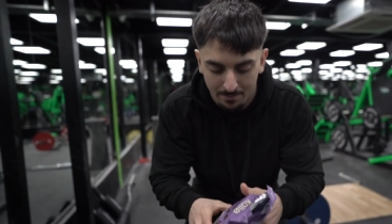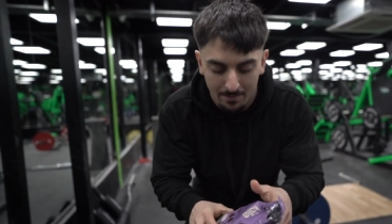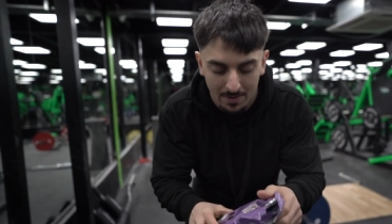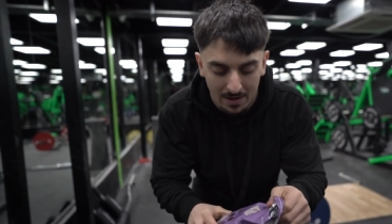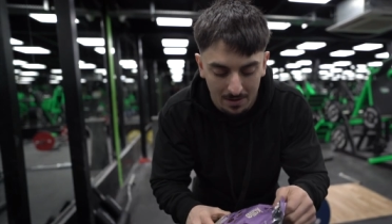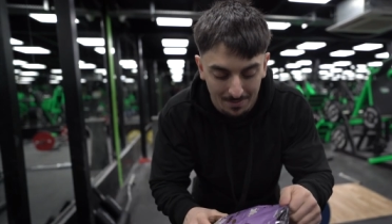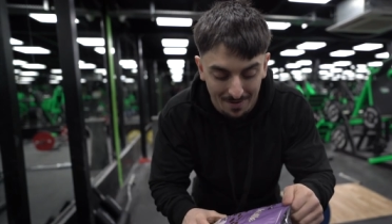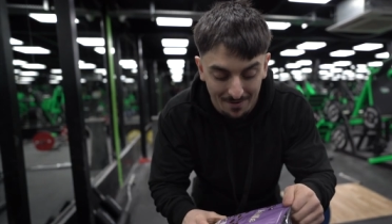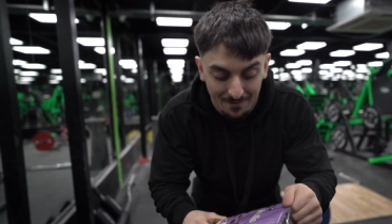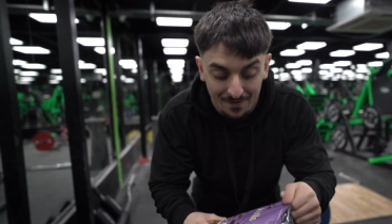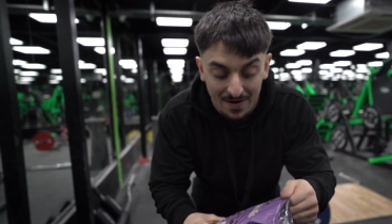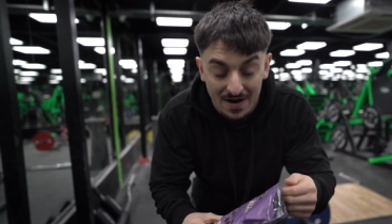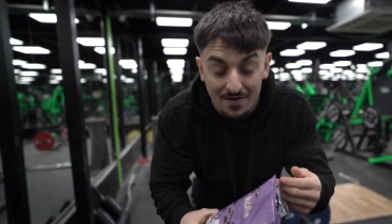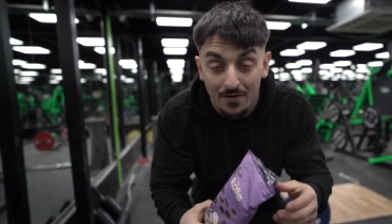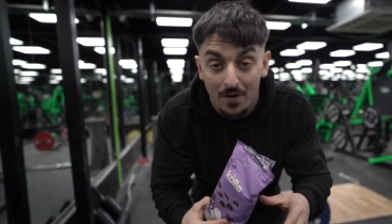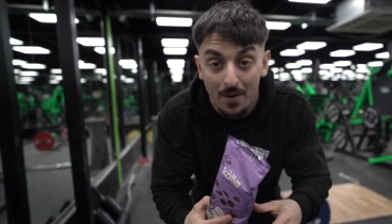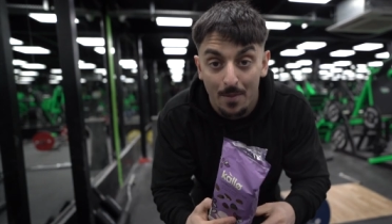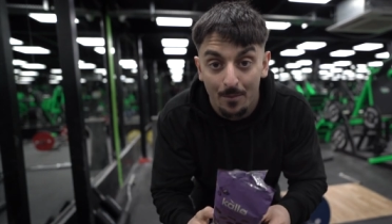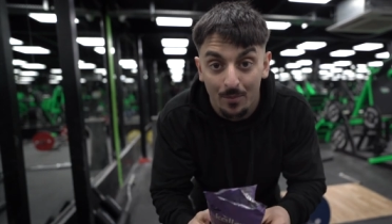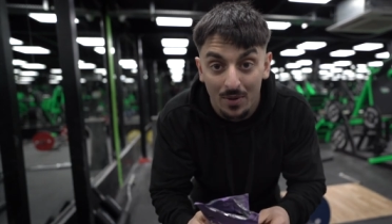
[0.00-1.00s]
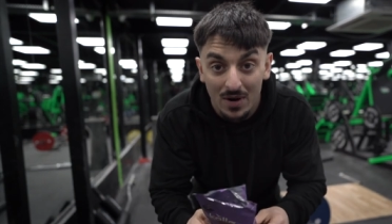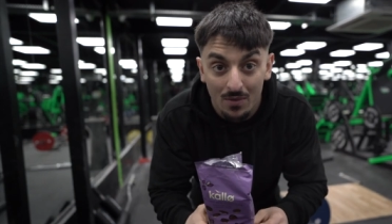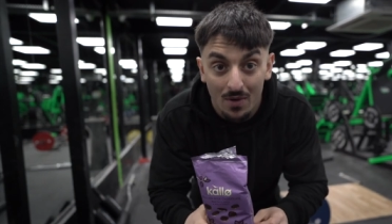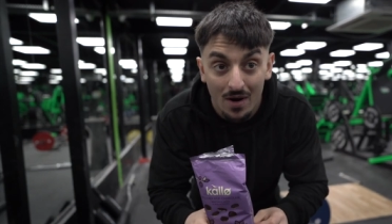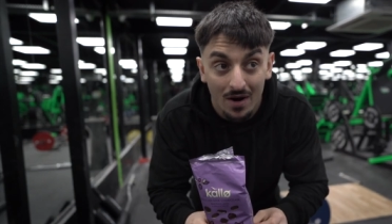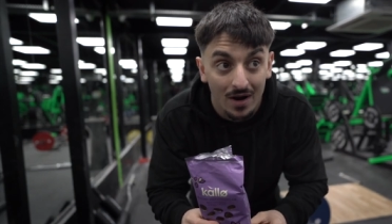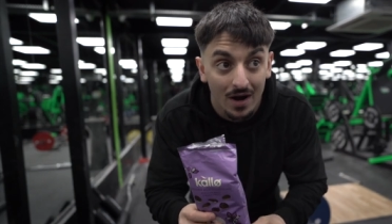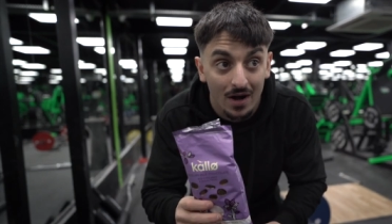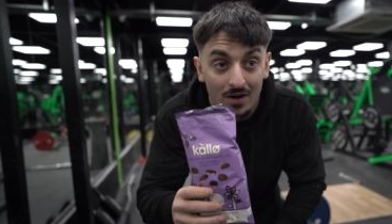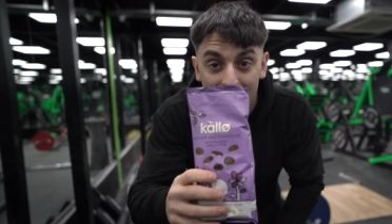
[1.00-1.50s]
uh, my favorite
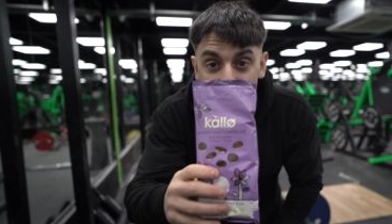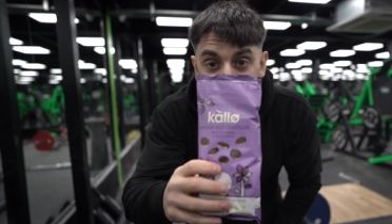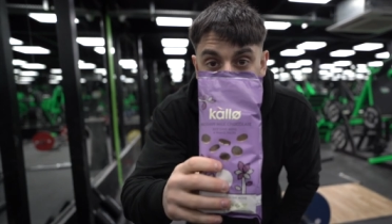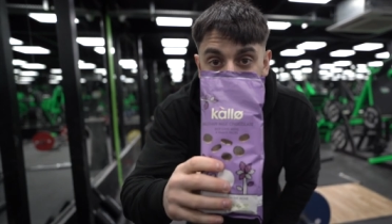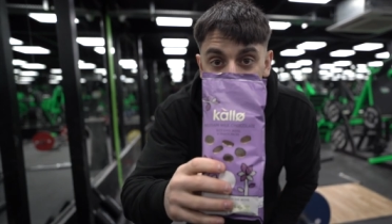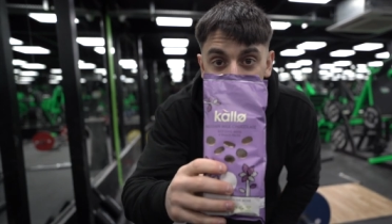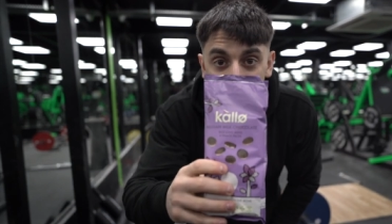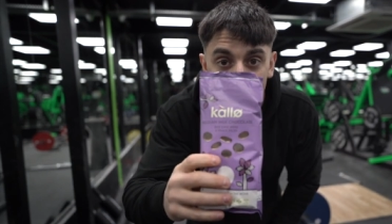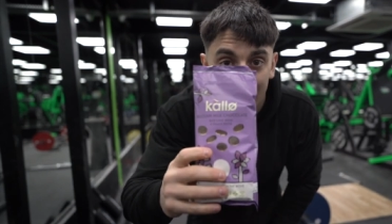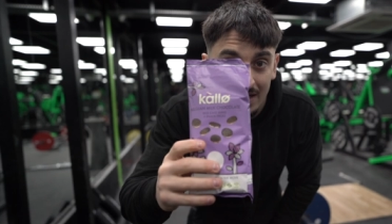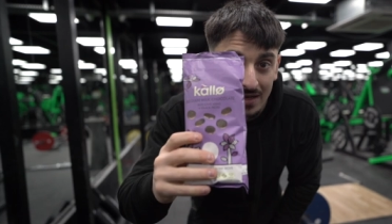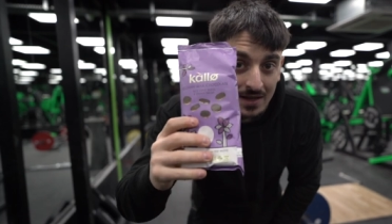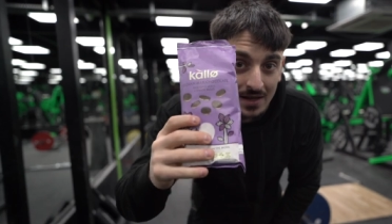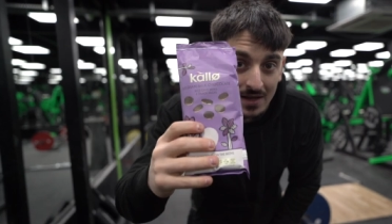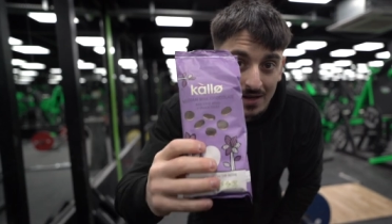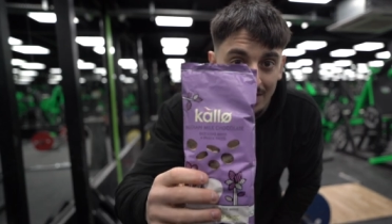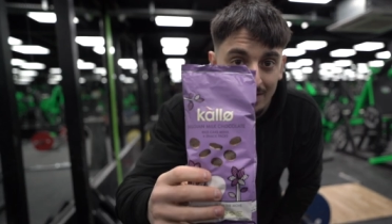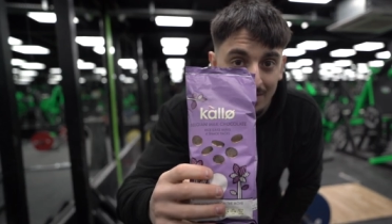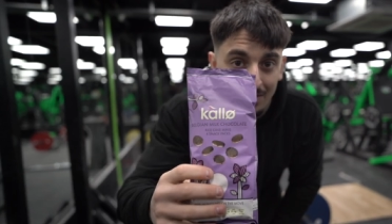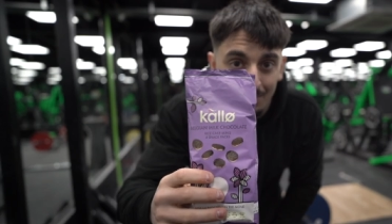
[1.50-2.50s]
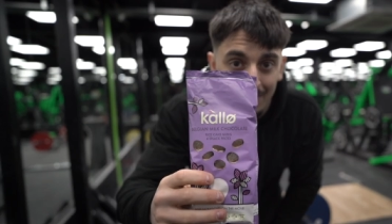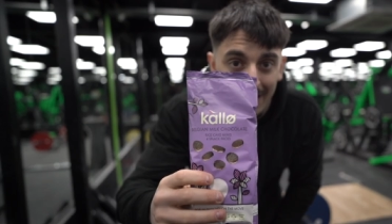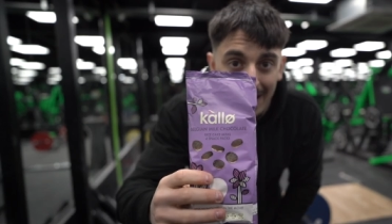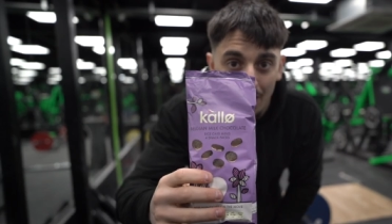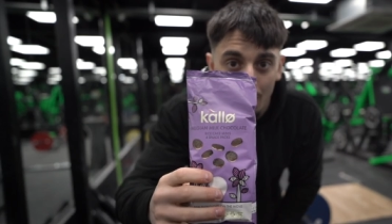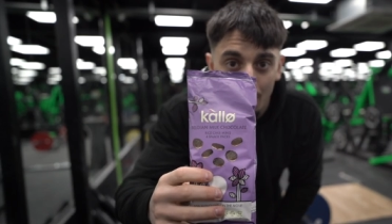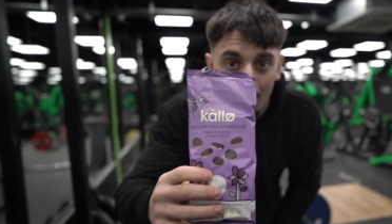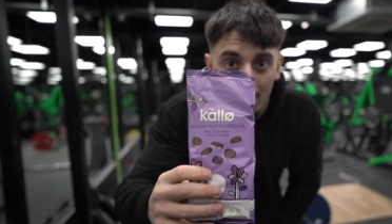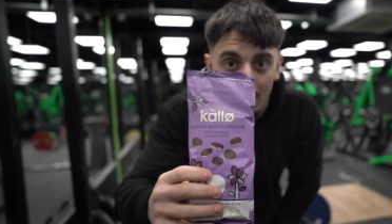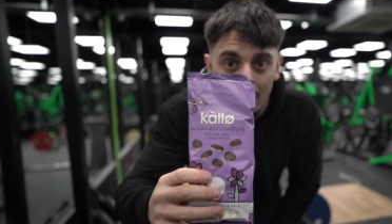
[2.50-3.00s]
pre-workout snack, some
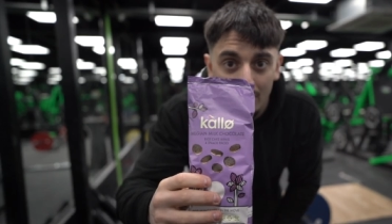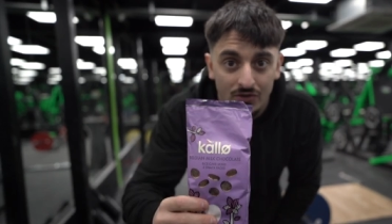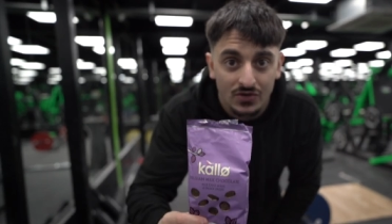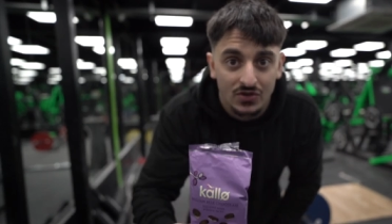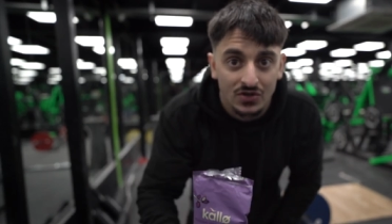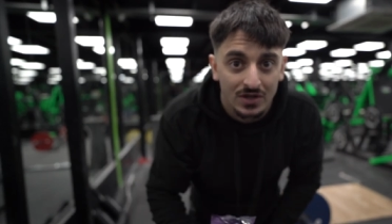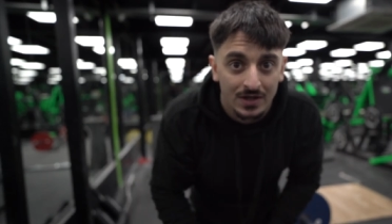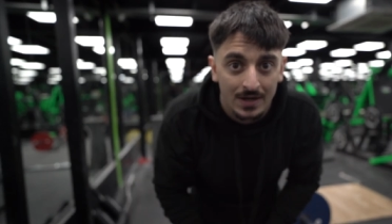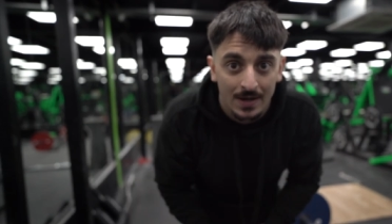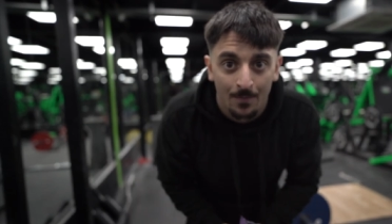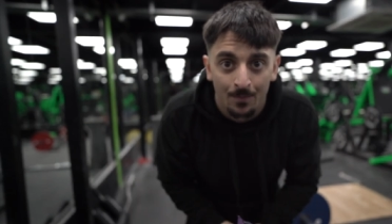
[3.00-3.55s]
bars,